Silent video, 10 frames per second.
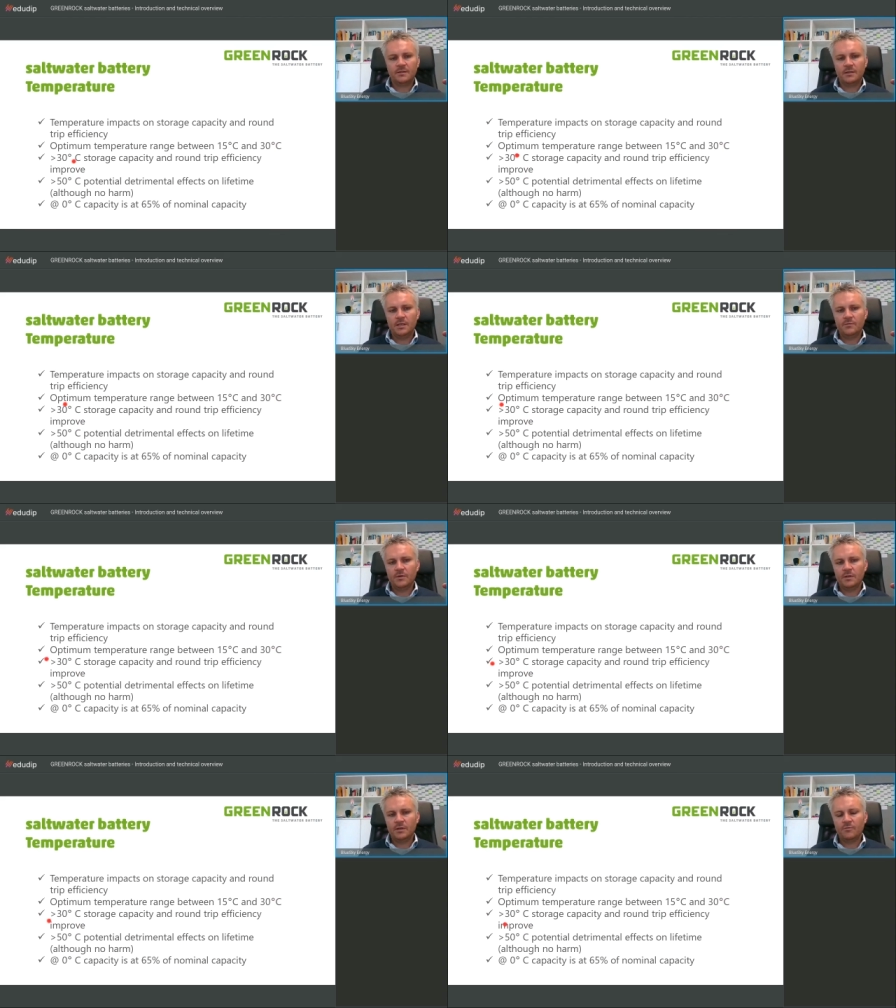our
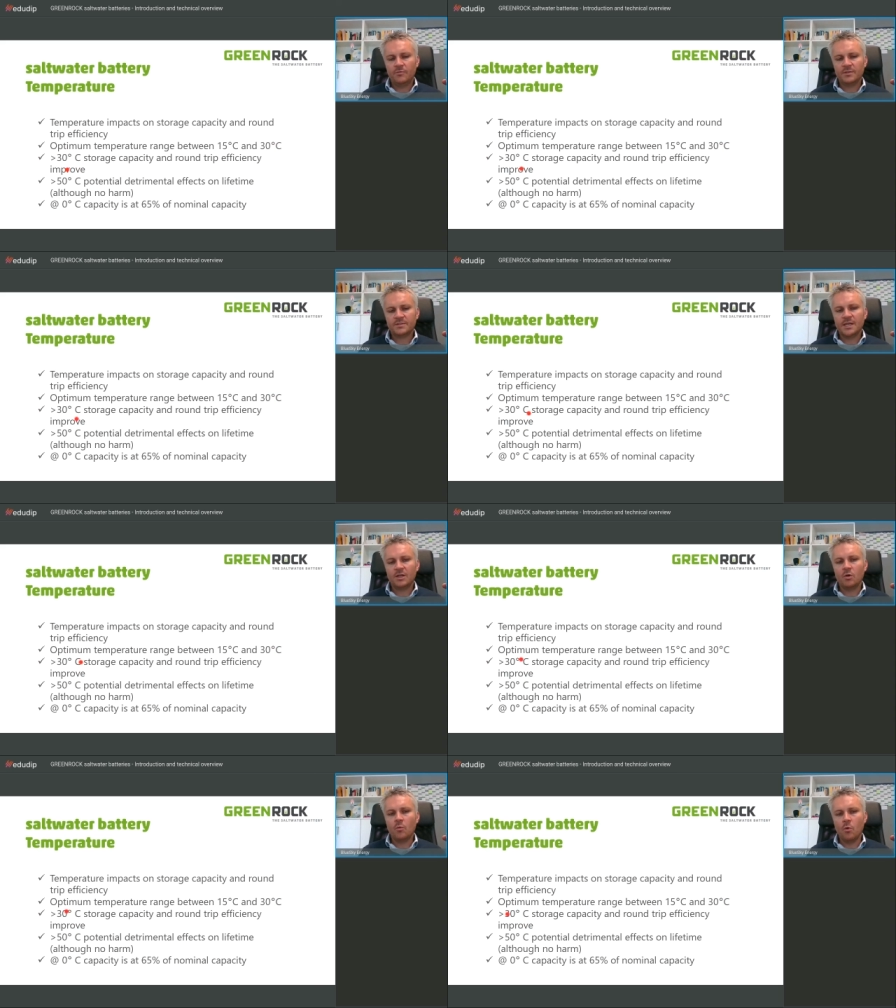storage
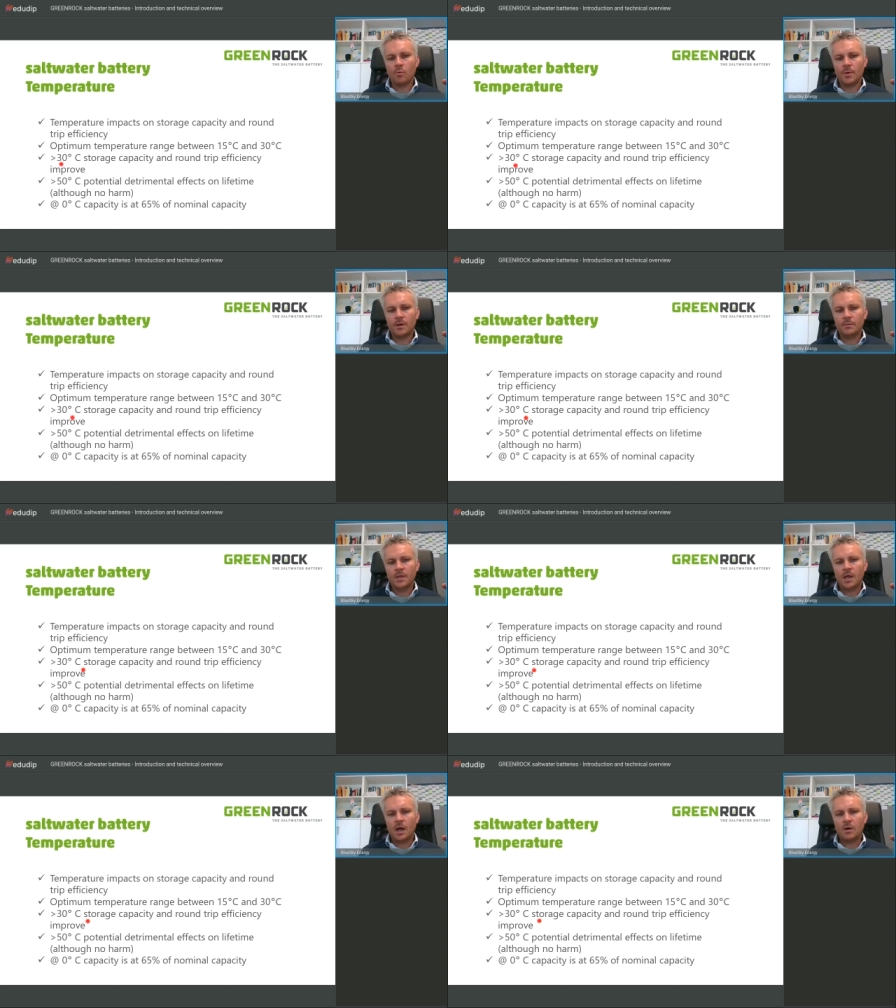capacity
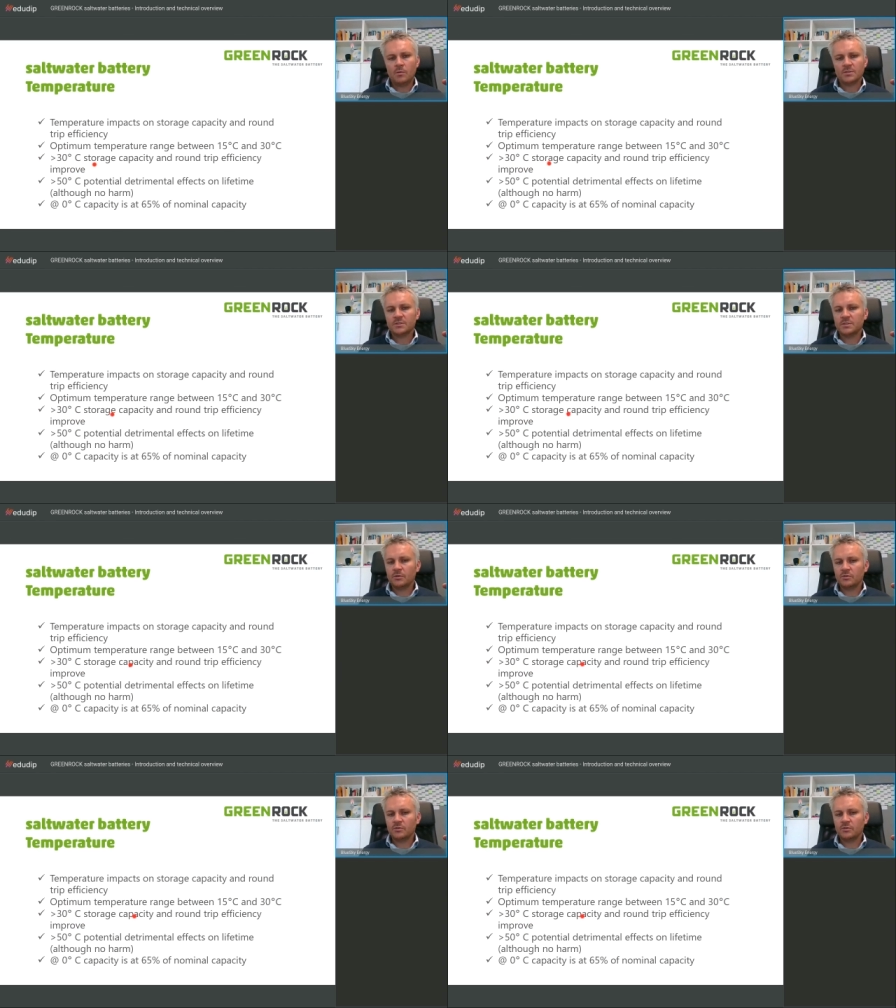increases,